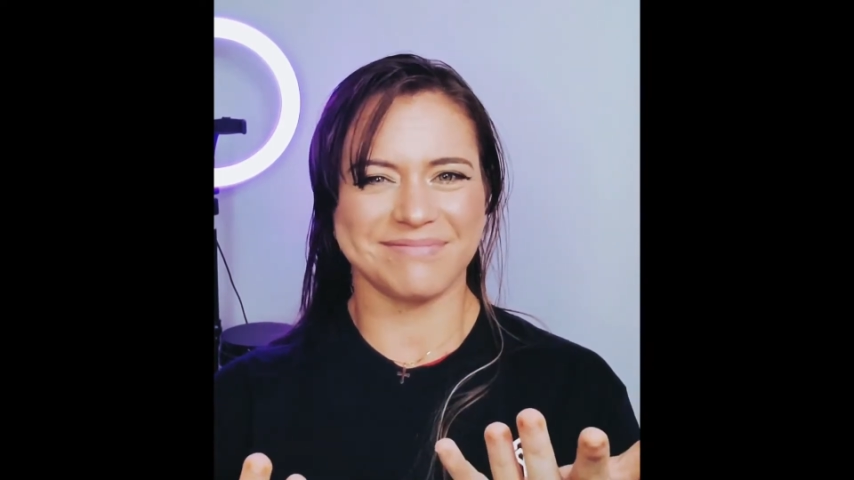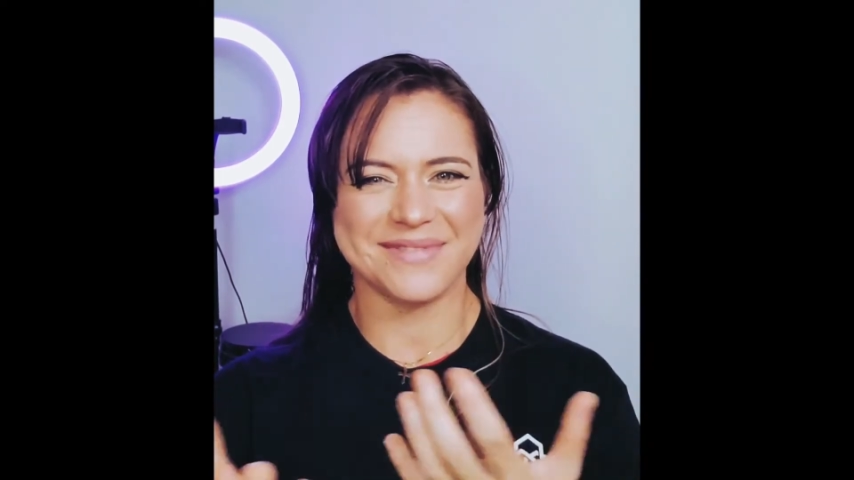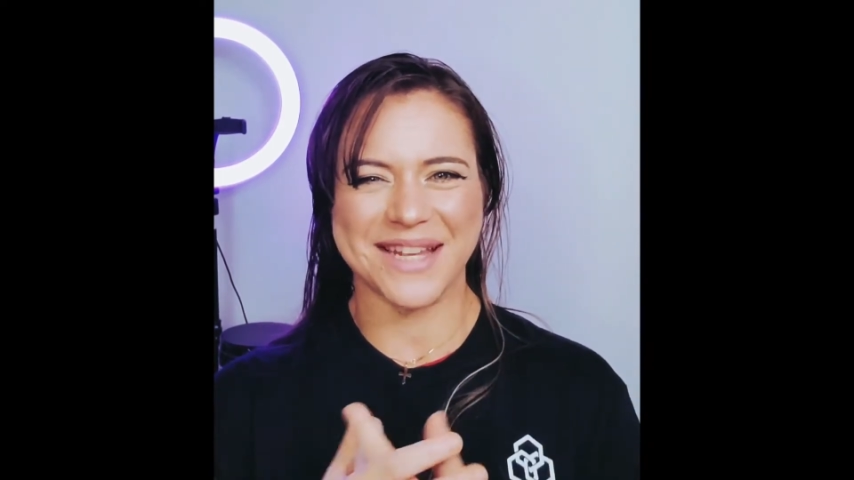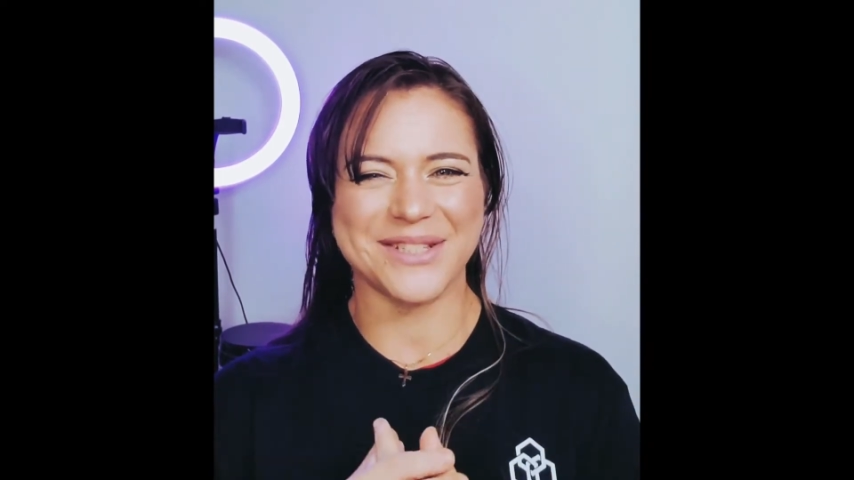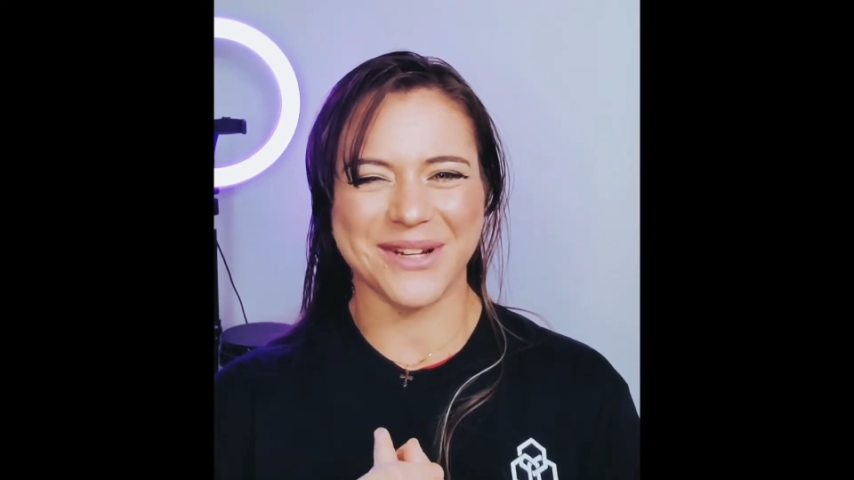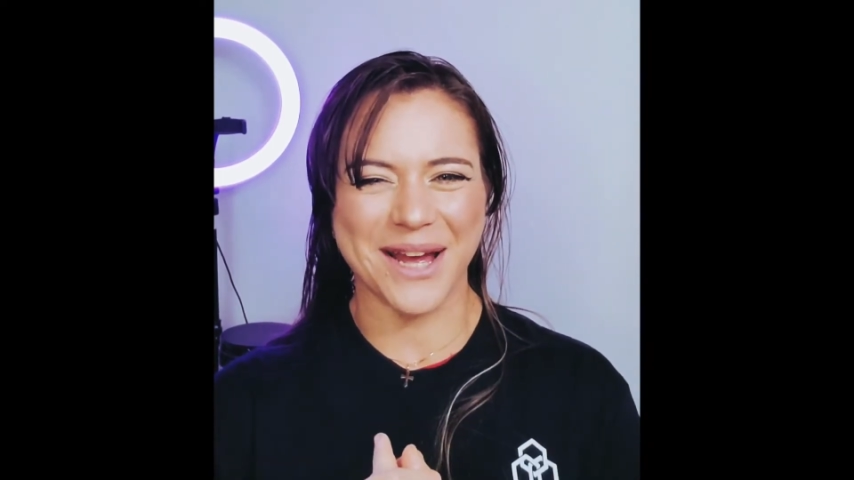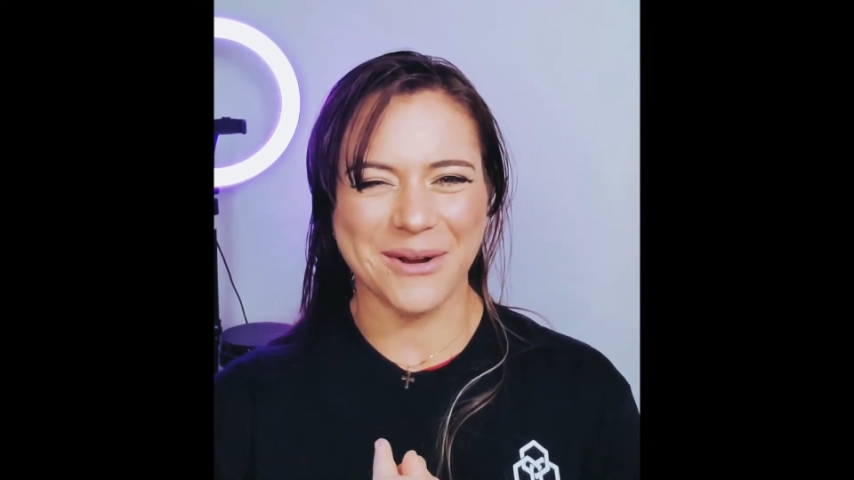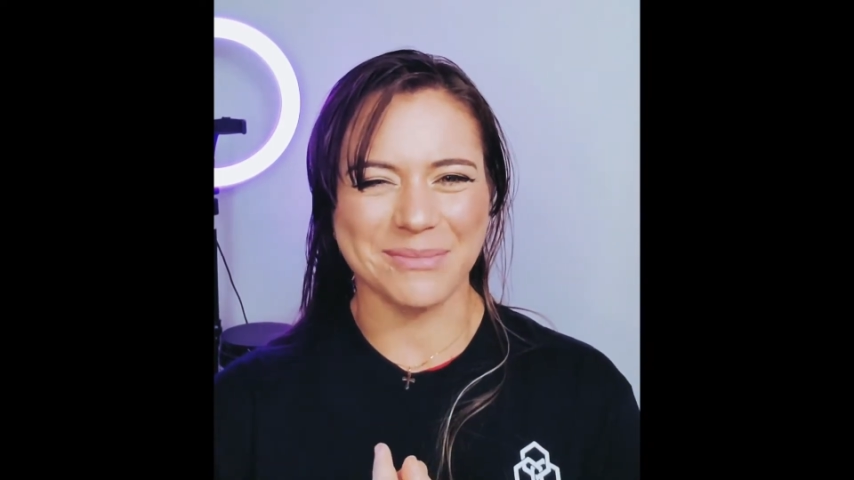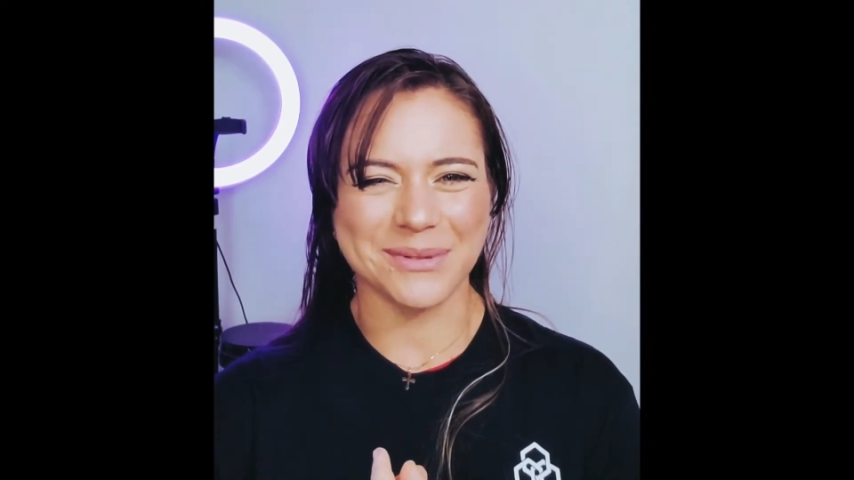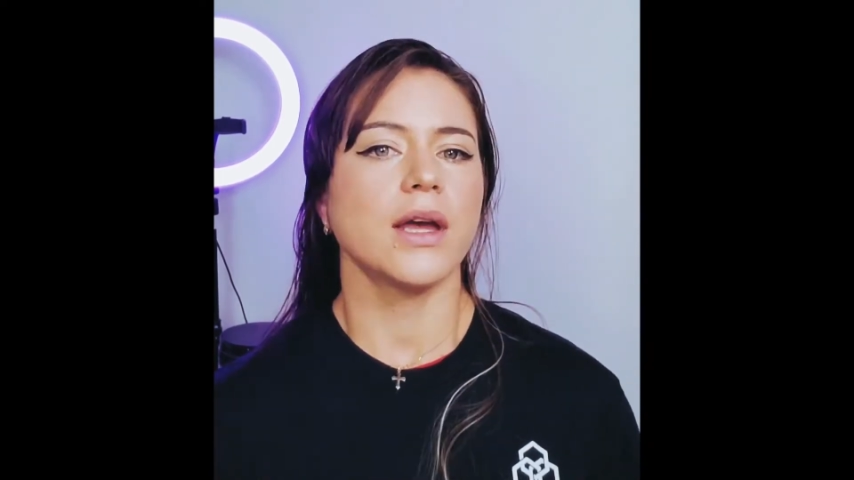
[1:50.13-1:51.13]
they don't add
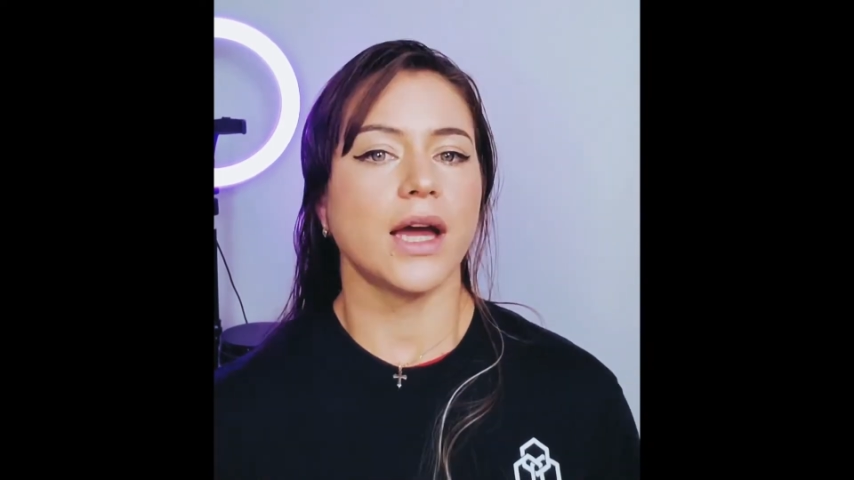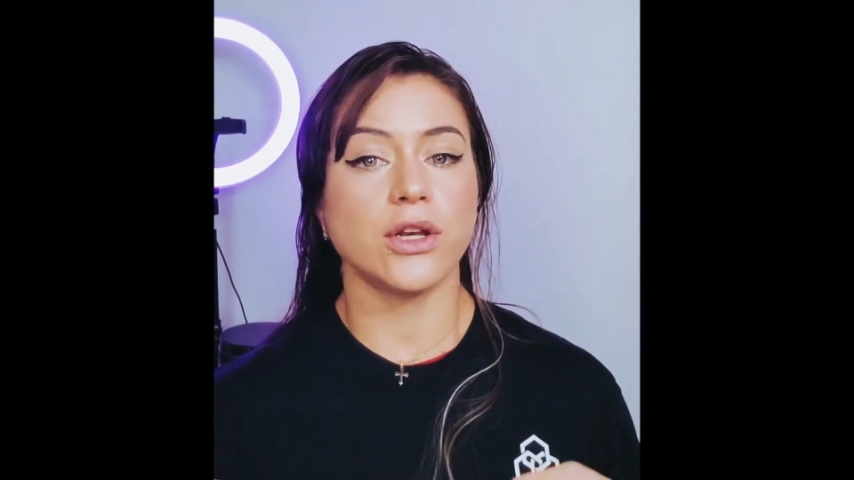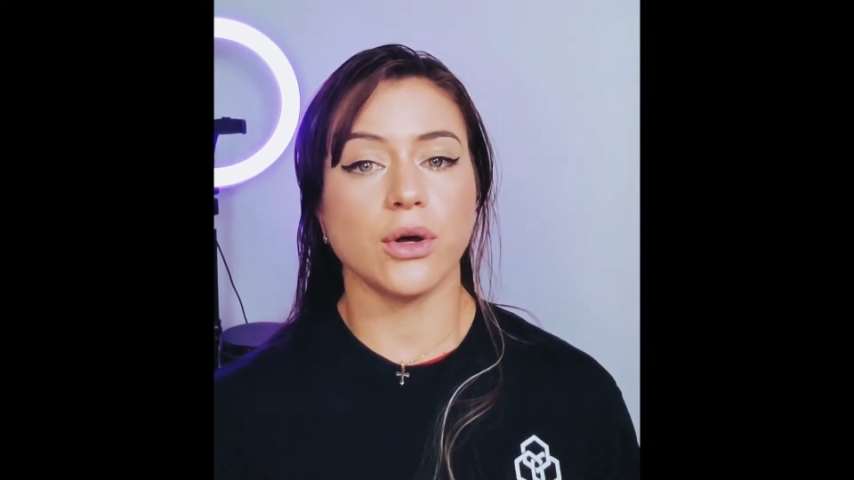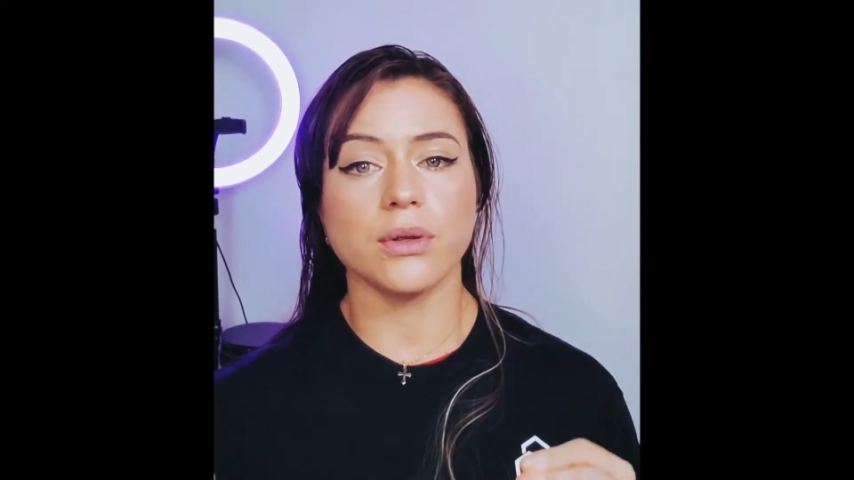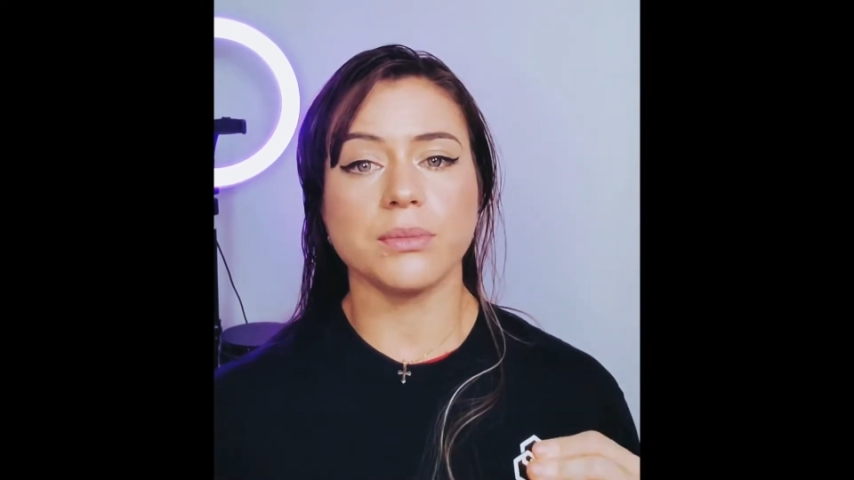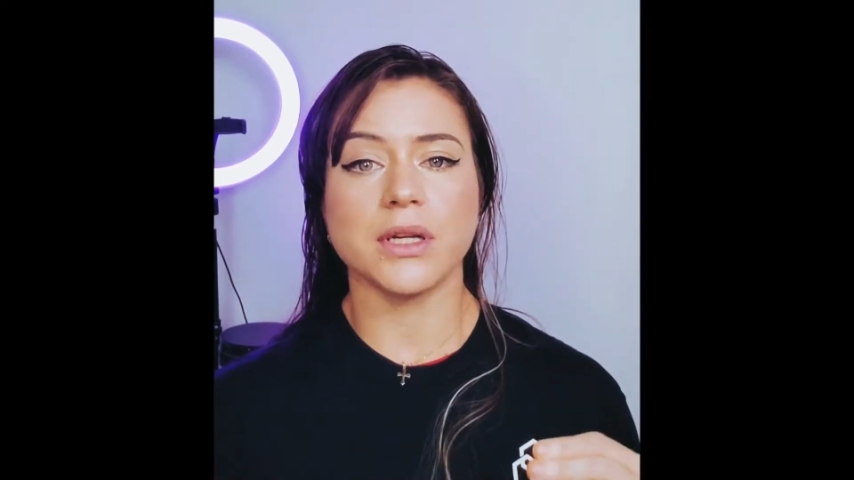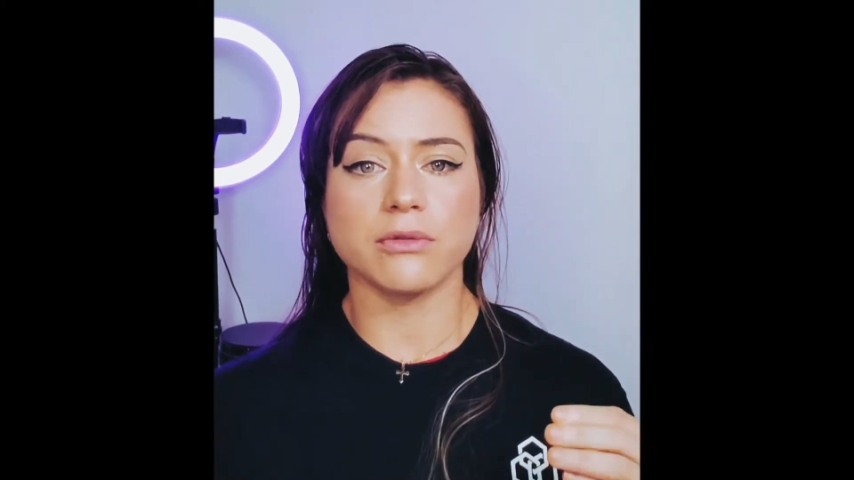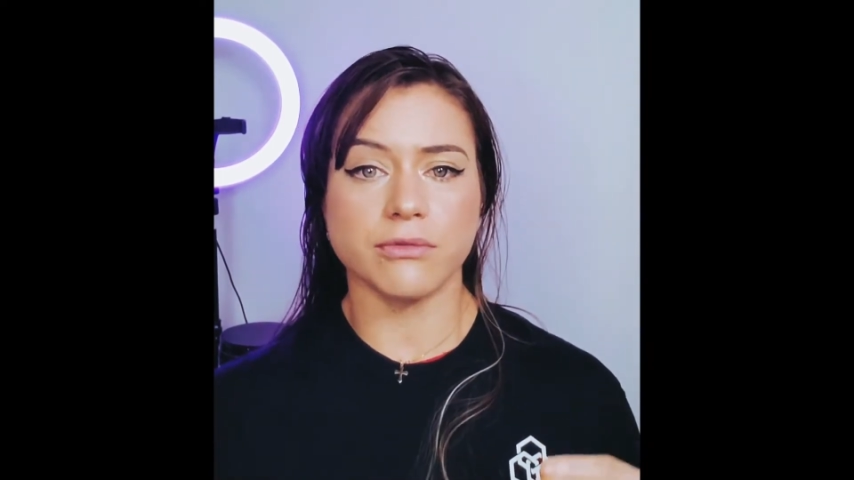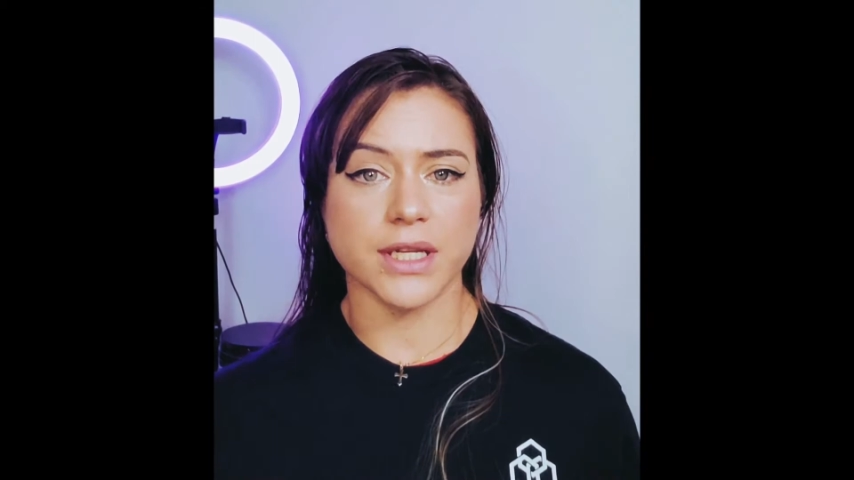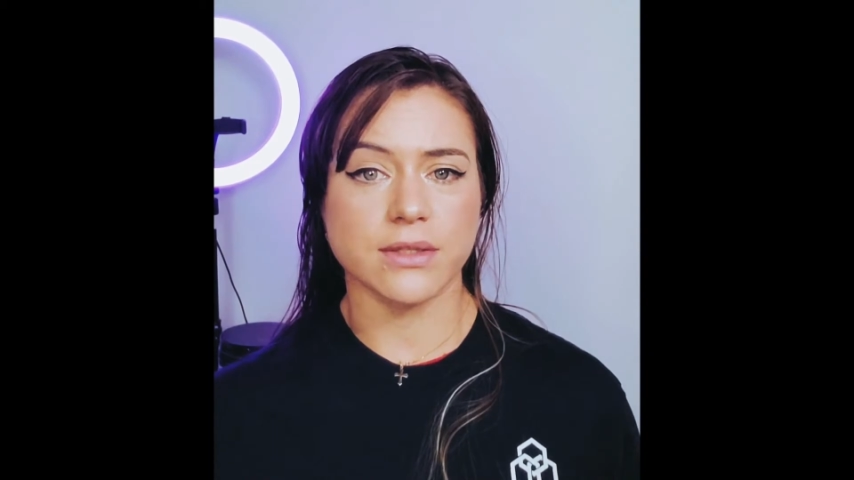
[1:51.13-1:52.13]
up. Another big
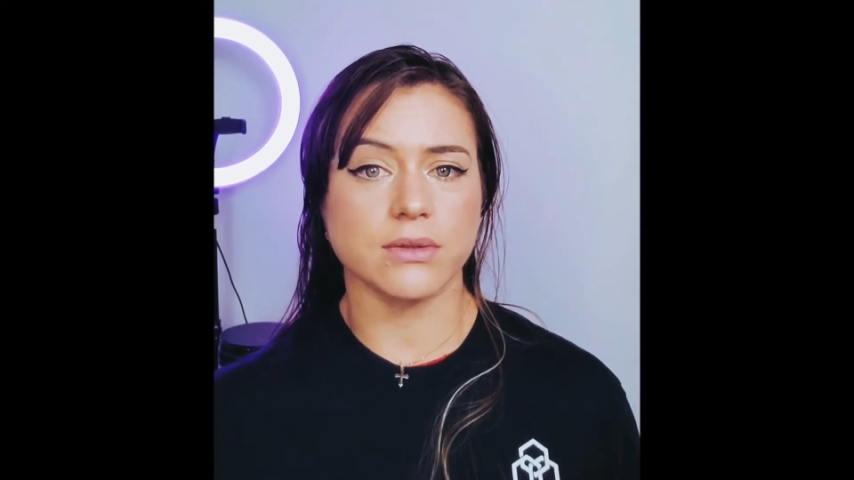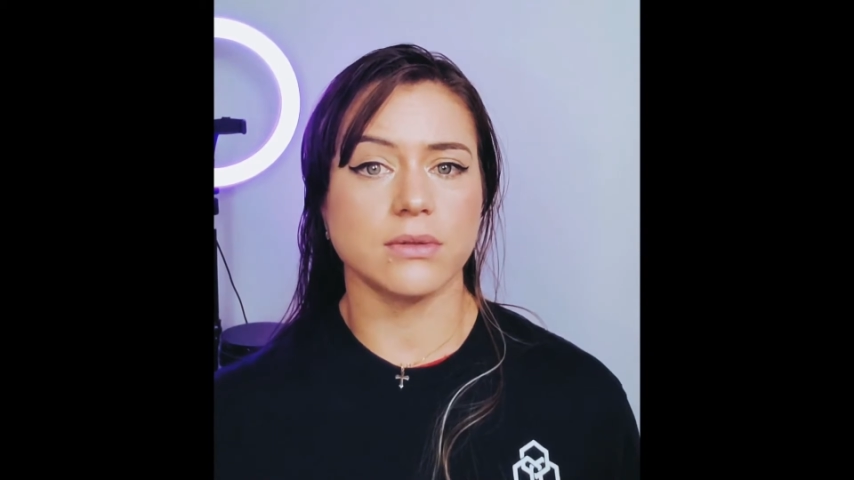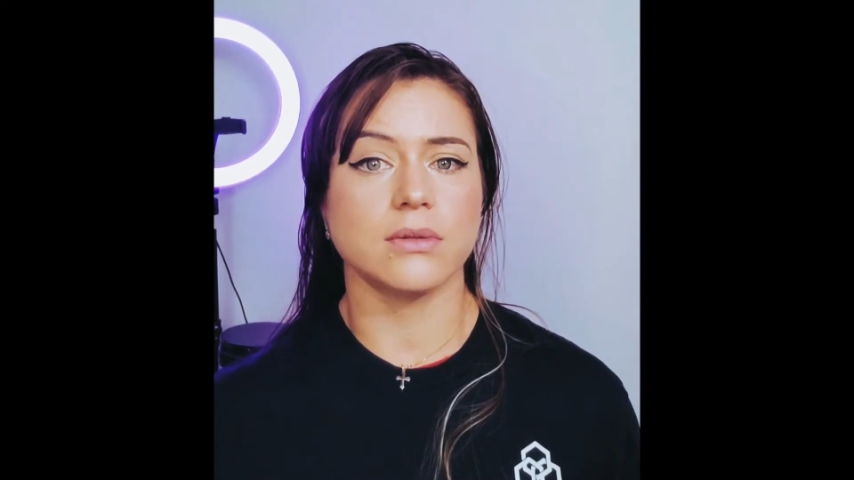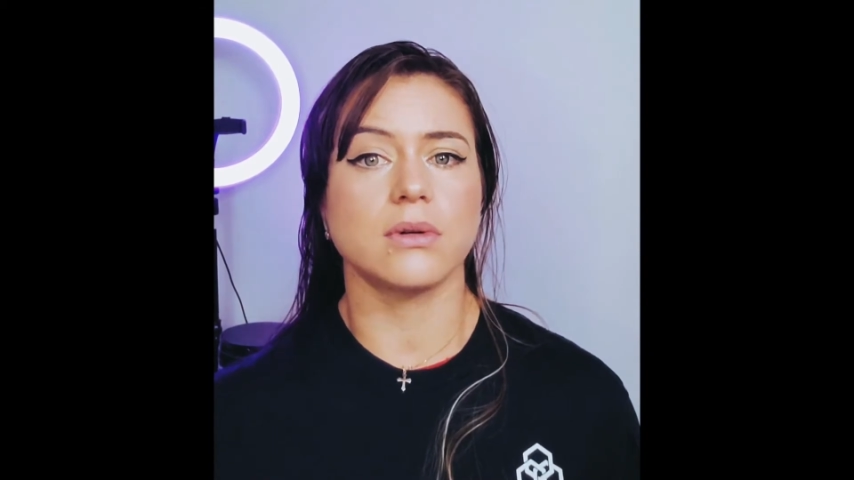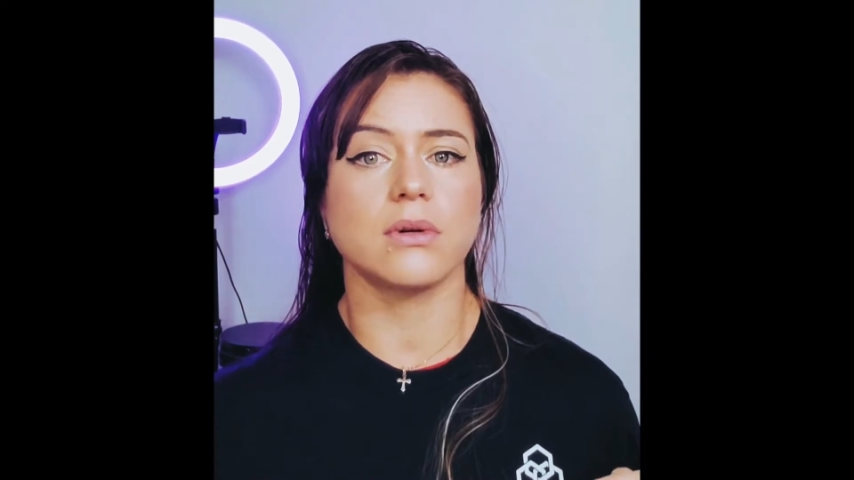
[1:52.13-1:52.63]
reason